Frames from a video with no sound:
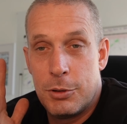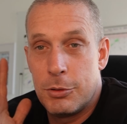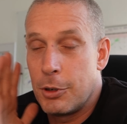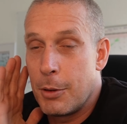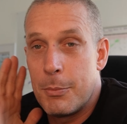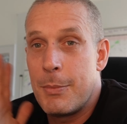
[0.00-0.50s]

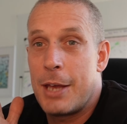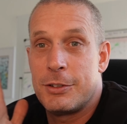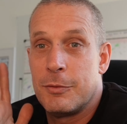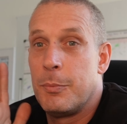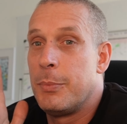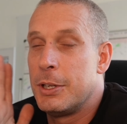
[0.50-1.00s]

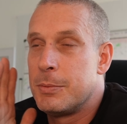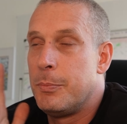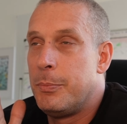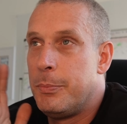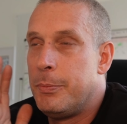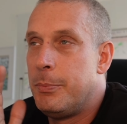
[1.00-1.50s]
massive. It's
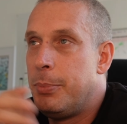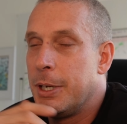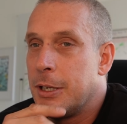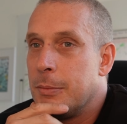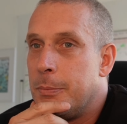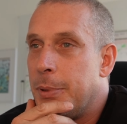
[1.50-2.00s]

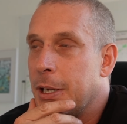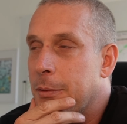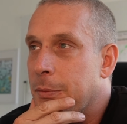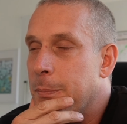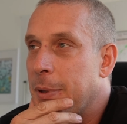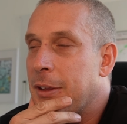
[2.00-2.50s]

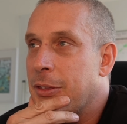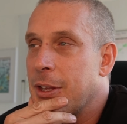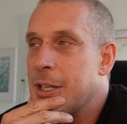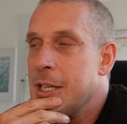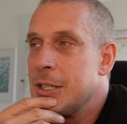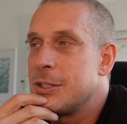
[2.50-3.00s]
big
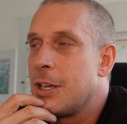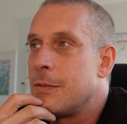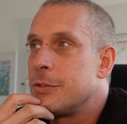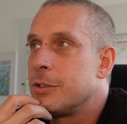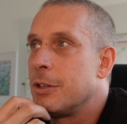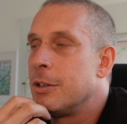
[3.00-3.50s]
thinking
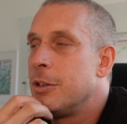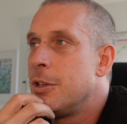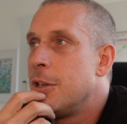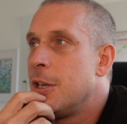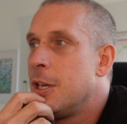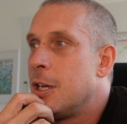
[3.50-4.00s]
stuff. So
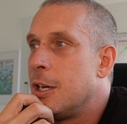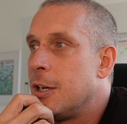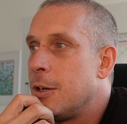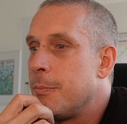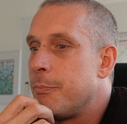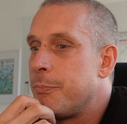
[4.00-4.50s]

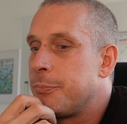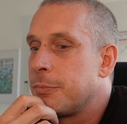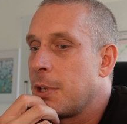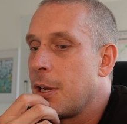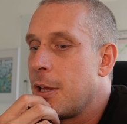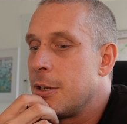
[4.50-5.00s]

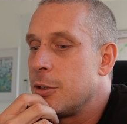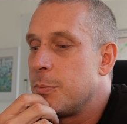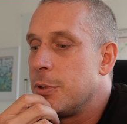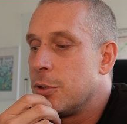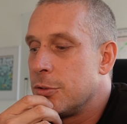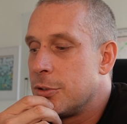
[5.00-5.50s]
and it'd
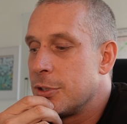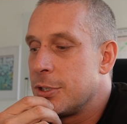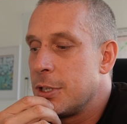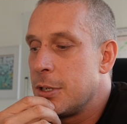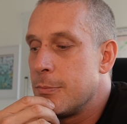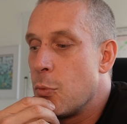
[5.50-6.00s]
be good to
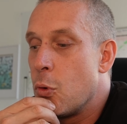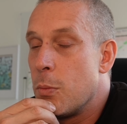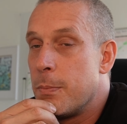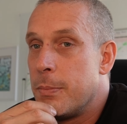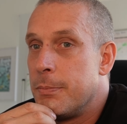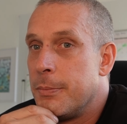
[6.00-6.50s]
see
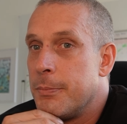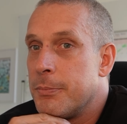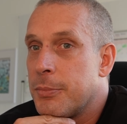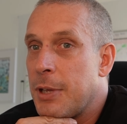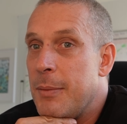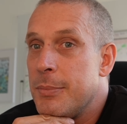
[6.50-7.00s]
more
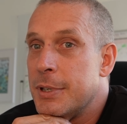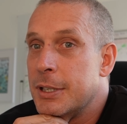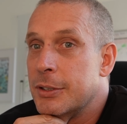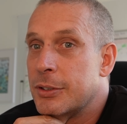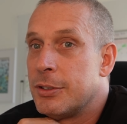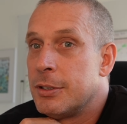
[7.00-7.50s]

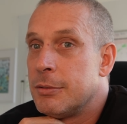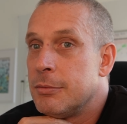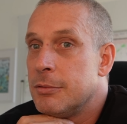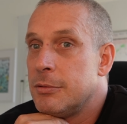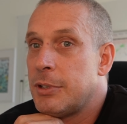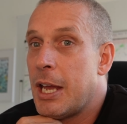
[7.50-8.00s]
companies
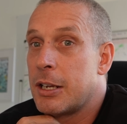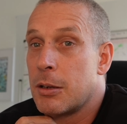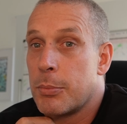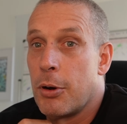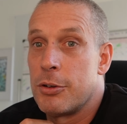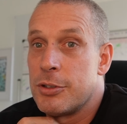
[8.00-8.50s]
take the
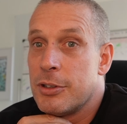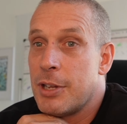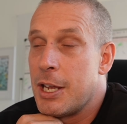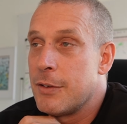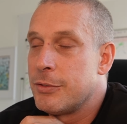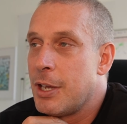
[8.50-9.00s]
approach that they have